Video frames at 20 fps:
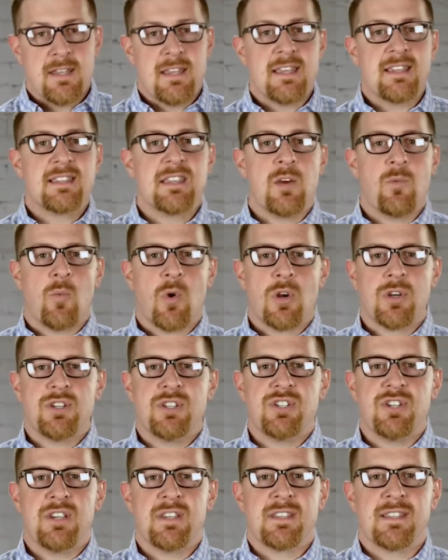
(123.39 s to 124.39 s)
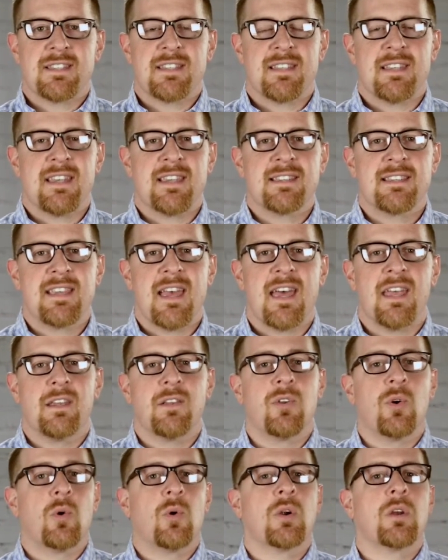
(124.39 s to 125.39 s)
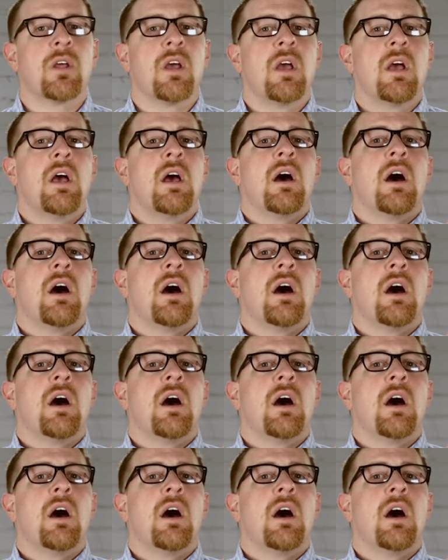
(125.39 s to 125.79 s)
They sent word to Jesus and they said, "Lord,